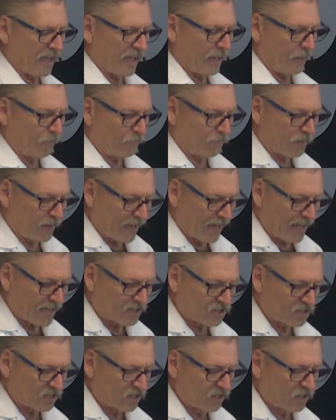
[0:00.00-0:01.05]

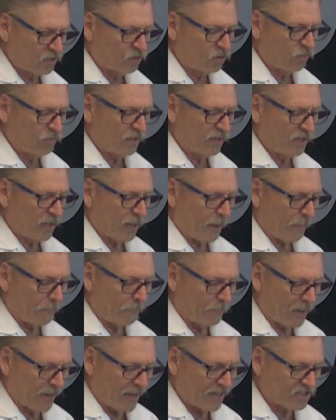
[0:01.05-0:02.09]
blessed, to be a
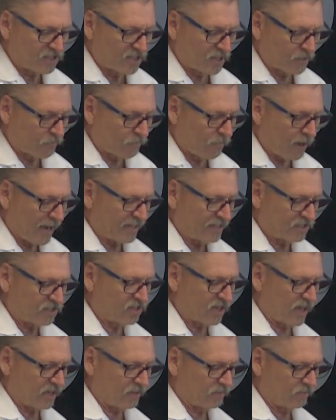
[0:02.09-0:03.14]
blessing
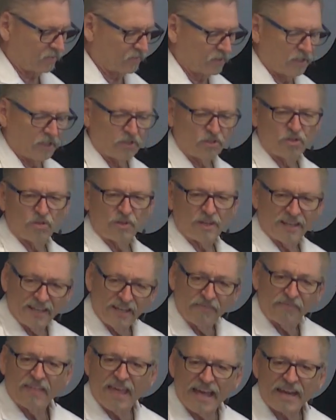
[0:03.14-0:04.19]
mindset, to
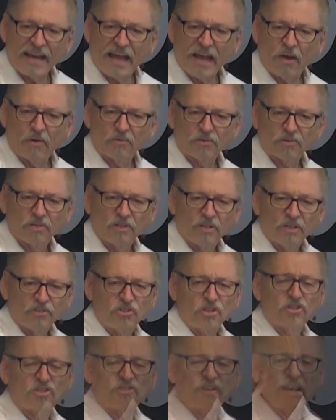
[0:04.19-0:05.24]
live that out. Just not